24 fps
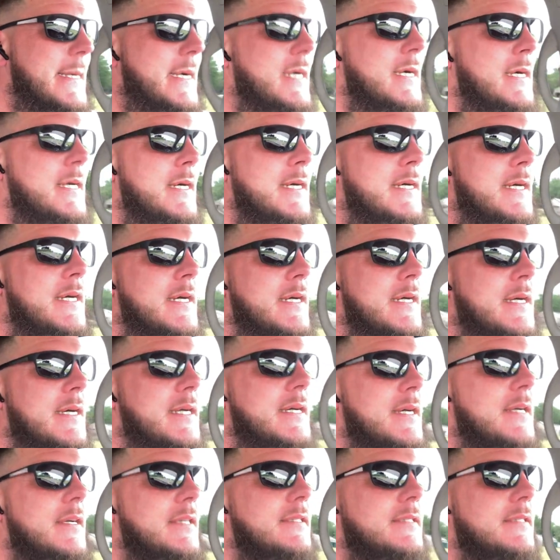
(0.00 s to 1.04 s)

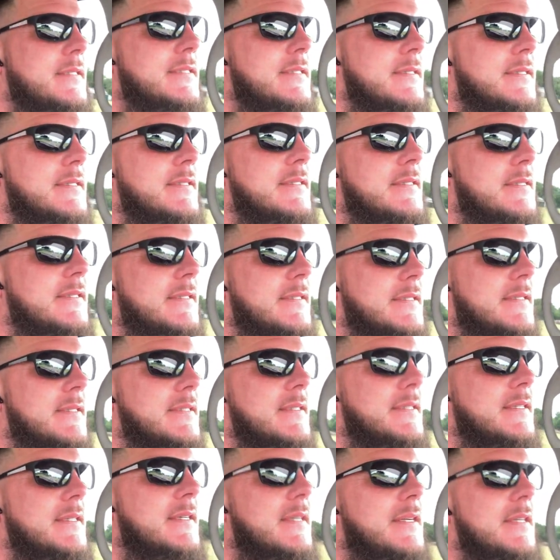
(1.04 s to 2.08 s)
Uh,
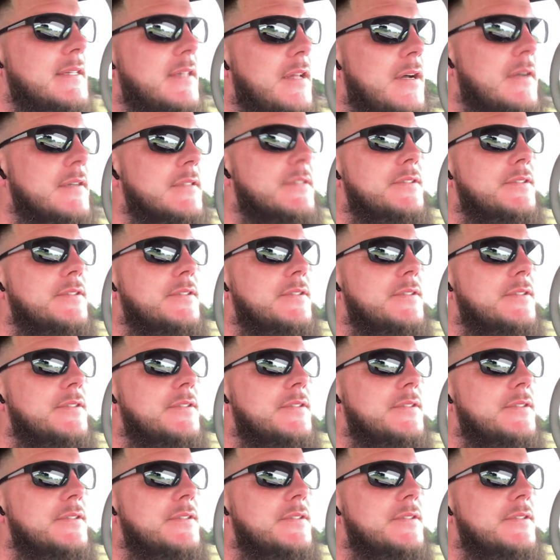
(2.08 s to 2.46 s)
Long